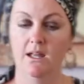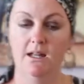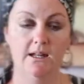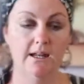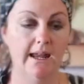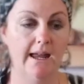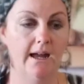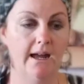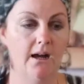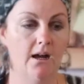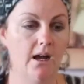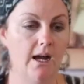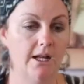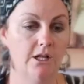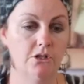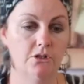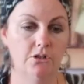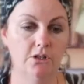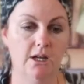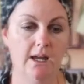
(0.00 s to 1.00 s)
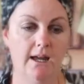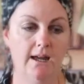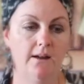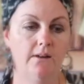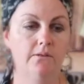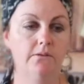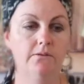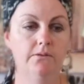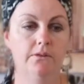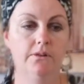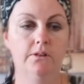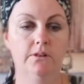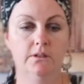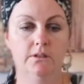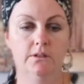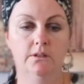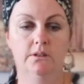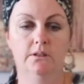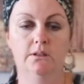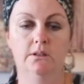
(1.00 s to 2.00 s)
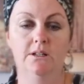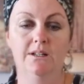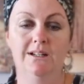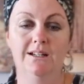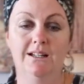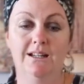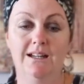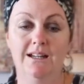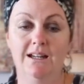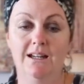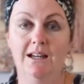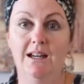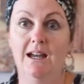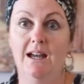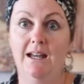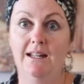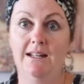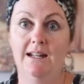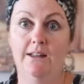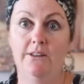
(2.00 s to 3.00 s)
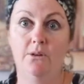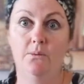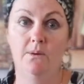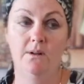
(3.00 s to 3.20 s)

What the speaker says: Now, I do have another